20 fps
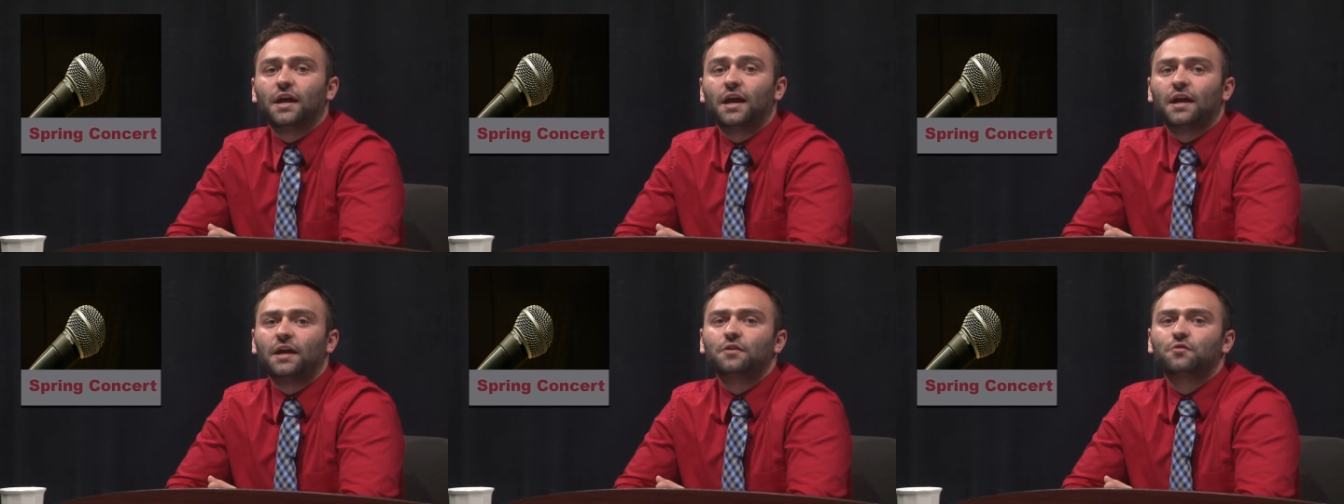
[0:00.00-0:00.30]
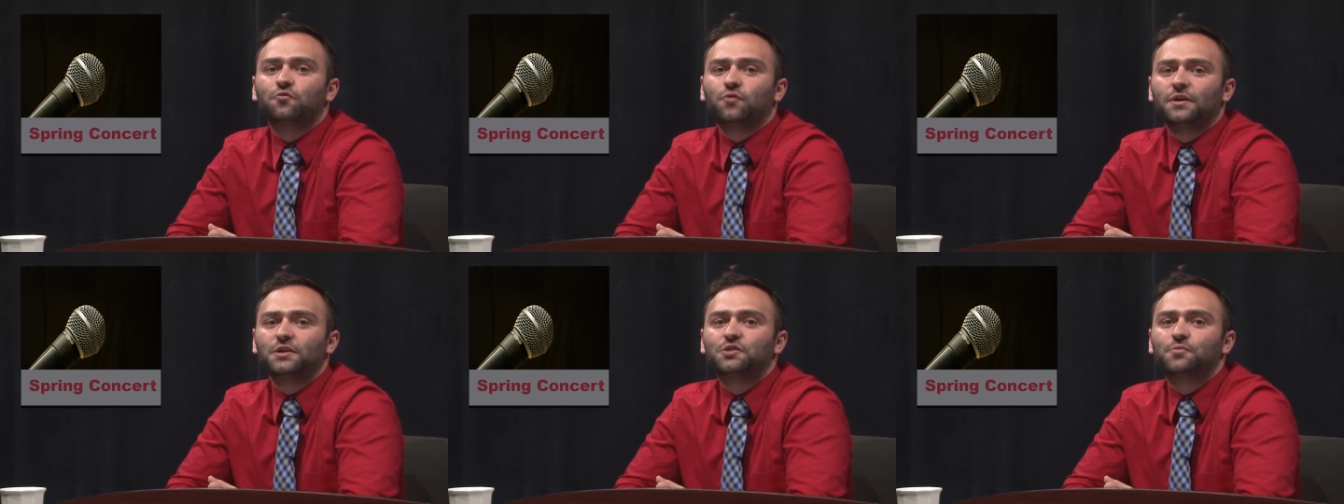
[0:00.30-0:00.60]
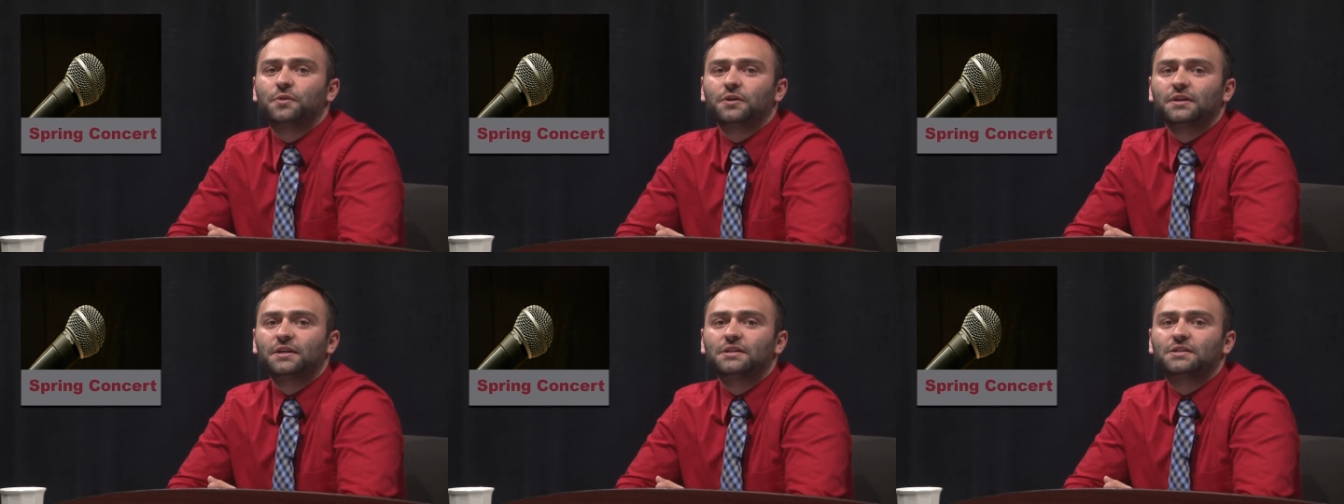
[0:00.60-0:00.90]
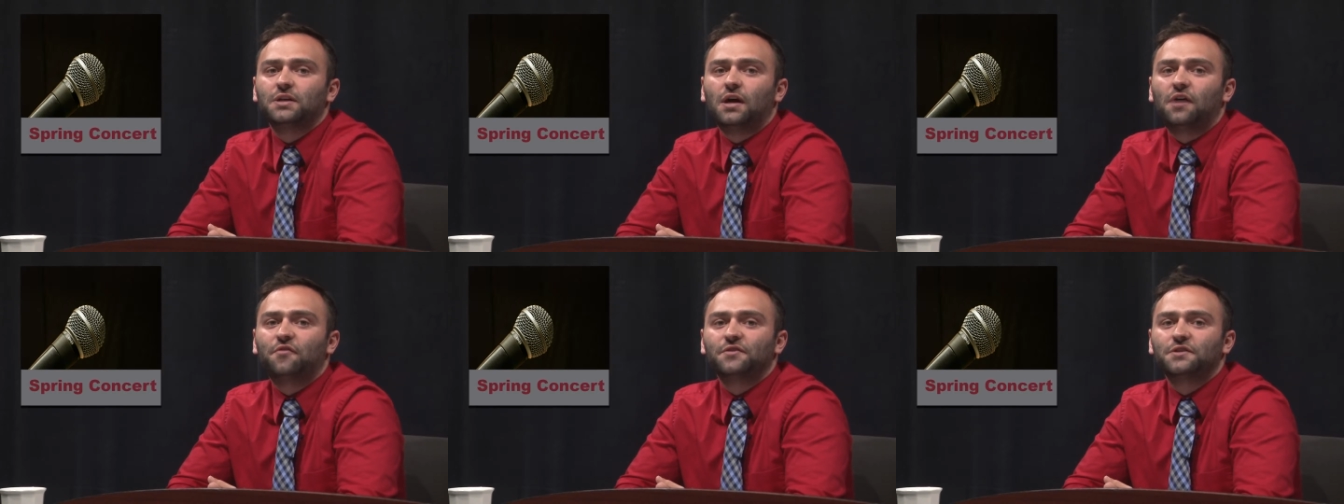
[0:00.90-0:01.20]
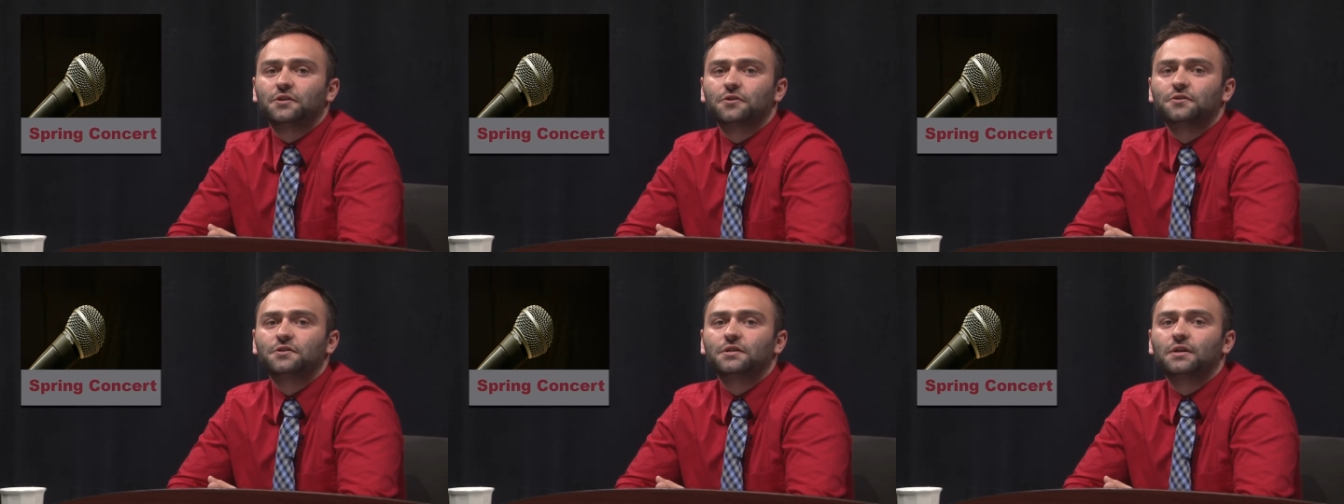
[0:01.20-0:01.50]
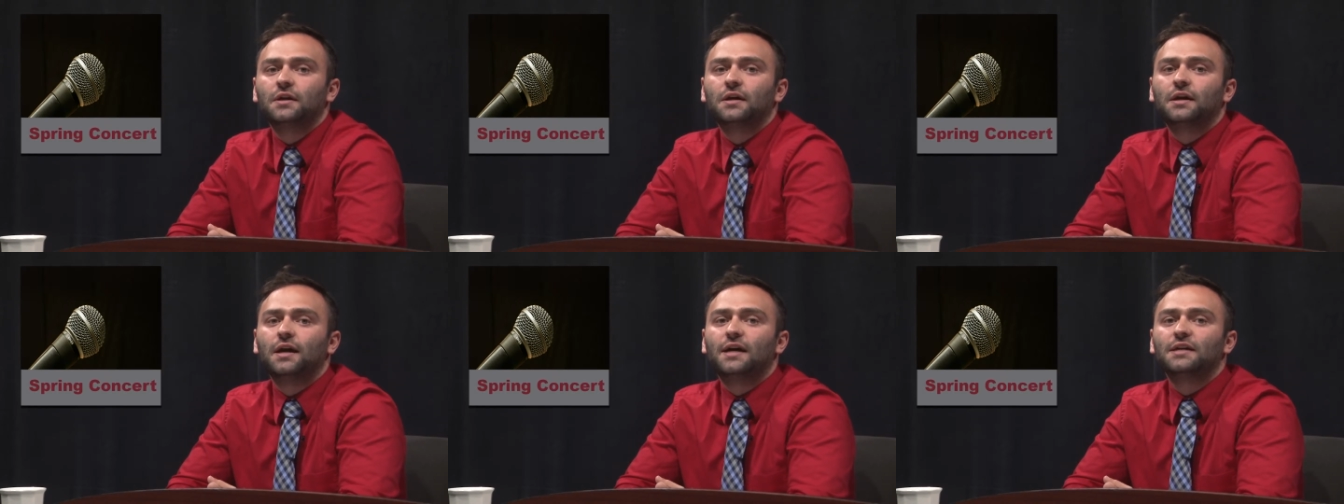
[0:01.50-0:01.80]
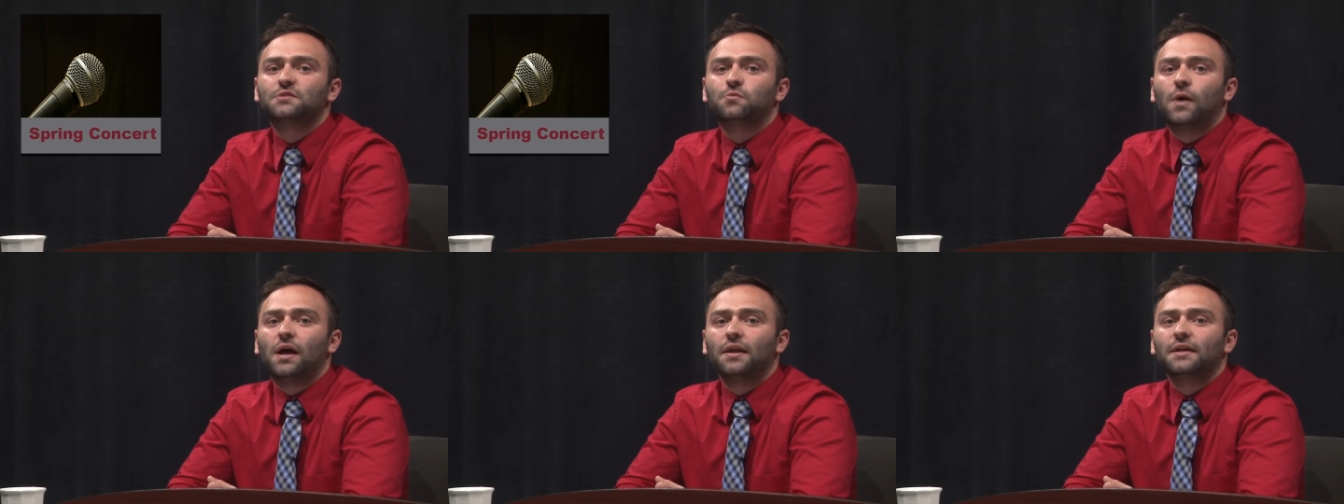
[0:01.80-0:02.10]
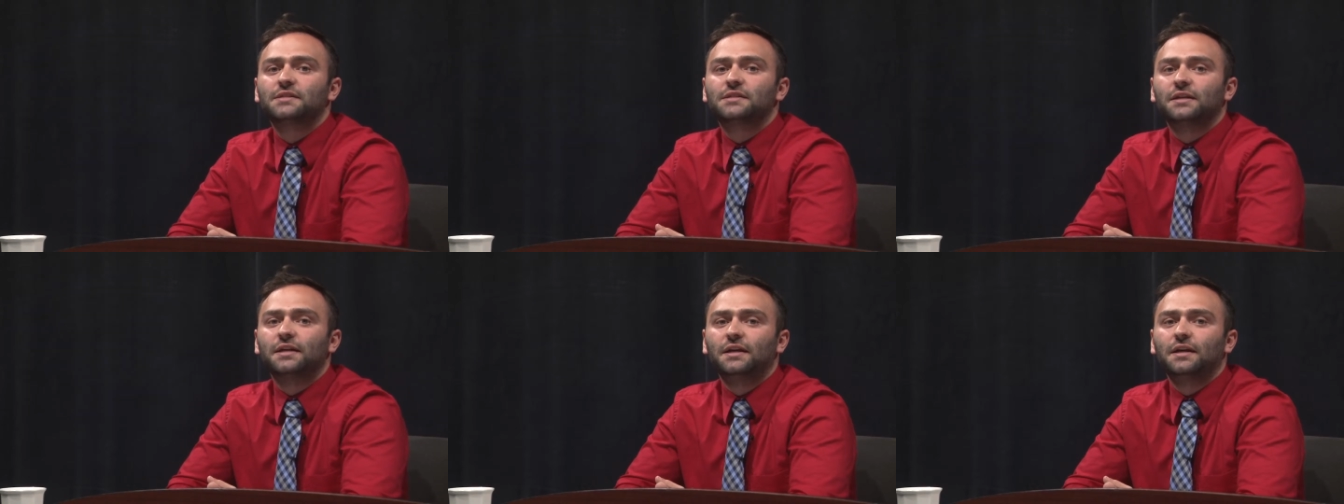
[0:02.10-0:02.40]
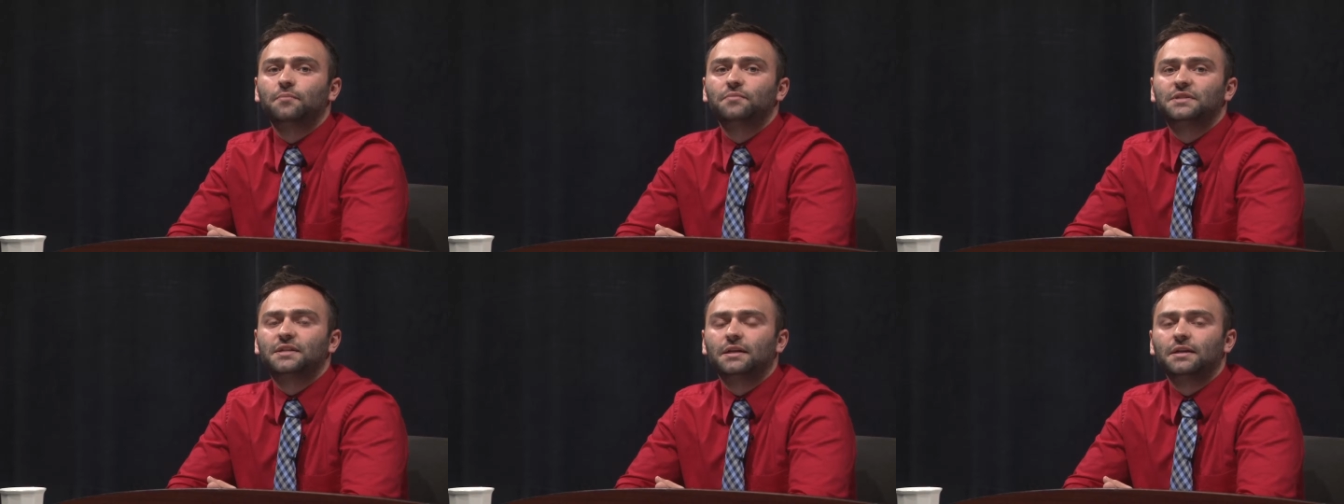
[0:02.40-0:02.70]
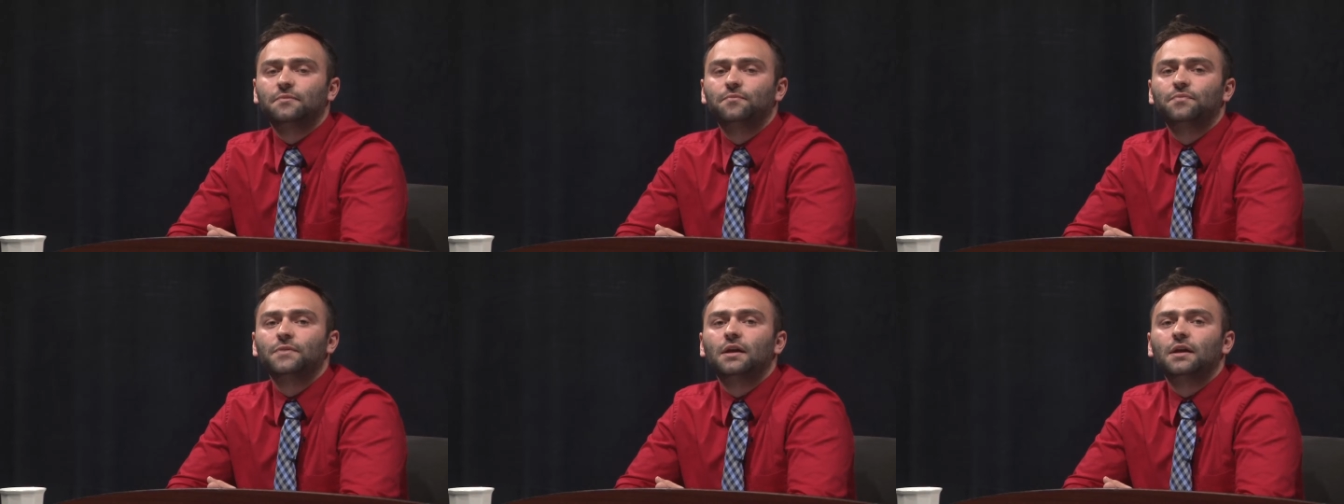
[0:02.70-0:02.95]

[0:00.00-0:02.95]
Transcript: and Rindge police officers, as well as an EMT.